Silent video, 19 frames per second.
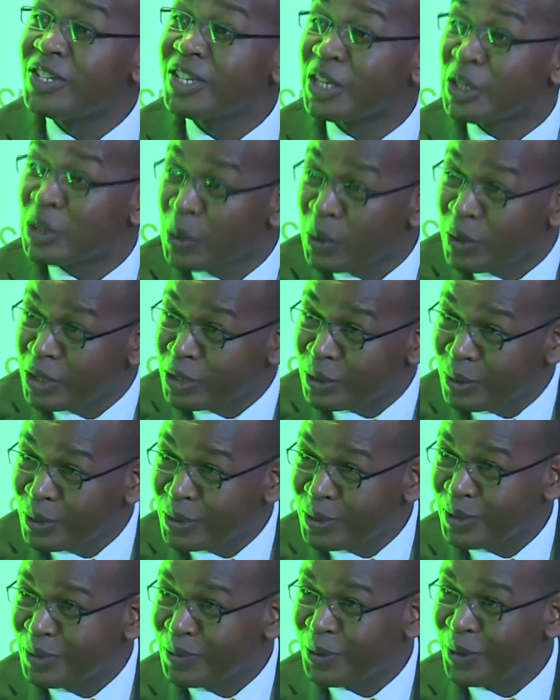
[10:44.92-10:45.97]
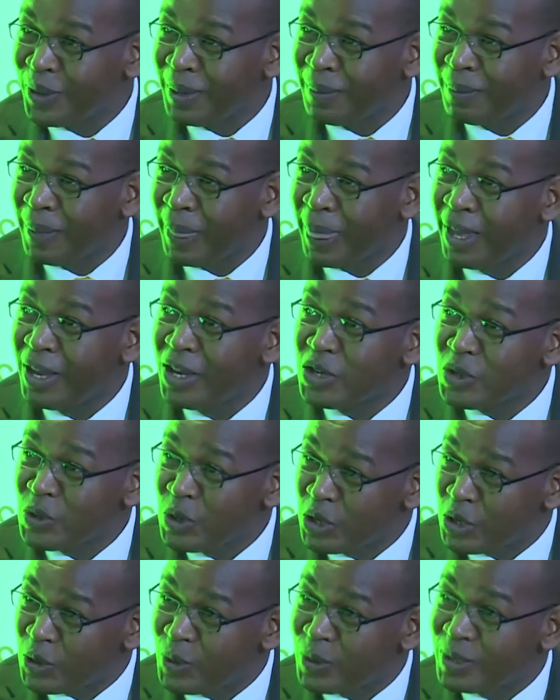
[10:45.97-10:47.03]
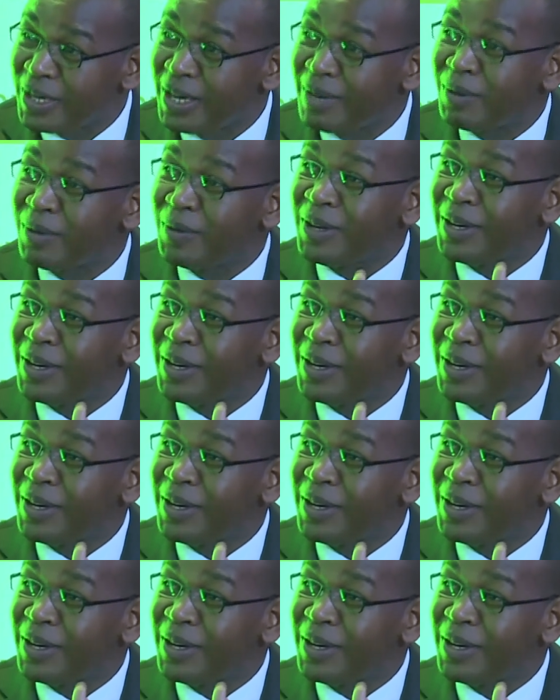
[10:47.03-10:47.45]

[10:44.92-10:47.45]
technology solutions for them to increase the level of